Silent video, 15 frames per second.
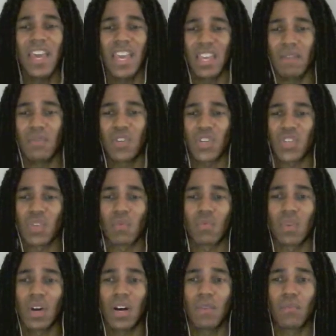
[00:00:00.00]
It was just the
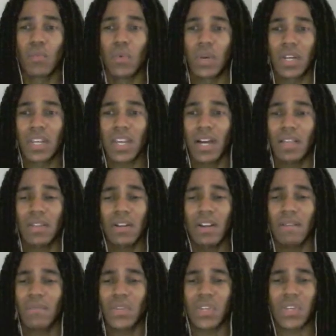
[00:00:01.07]
raw wood color.
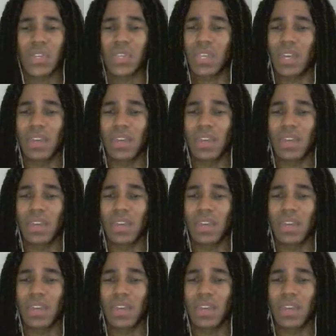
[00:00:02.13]
It was just like,